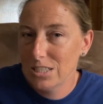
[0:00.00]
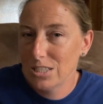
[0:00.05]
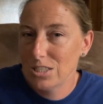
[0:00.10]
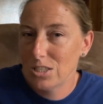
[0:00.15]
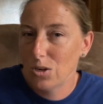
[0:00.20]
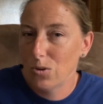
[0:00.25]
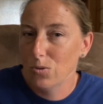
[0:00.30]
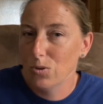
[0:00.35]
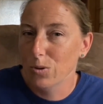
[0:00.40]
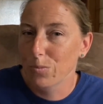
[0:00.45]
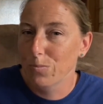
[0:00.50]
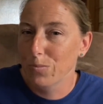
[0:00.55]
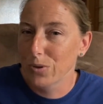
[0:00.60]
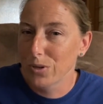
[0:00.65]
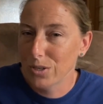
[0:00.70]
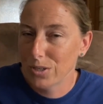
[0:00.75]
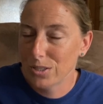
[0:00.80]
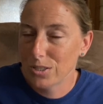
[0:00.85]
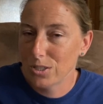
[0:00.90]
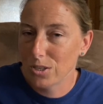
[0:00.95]
So the
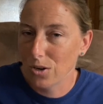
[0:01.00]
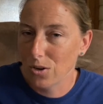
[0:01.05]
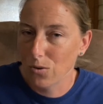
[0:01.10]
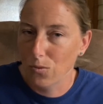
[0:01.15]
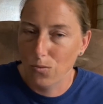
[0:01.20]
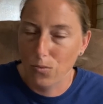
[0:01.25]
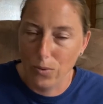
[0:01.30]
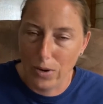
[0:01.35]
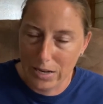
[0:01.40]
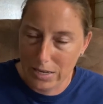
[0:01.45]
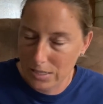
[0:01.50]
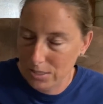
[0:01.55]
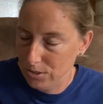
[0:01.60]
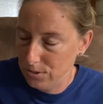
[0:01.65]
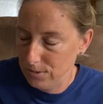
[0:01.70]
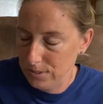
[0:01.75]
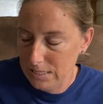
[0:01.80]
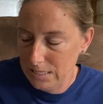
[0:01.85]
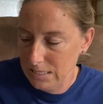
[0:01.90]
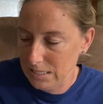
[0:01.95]
books are way
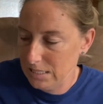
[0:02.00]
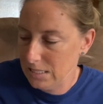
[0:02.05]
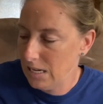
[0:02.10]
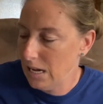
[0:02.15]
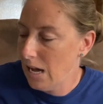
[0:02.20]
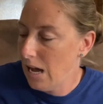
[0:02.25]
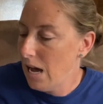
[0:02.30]
too easy.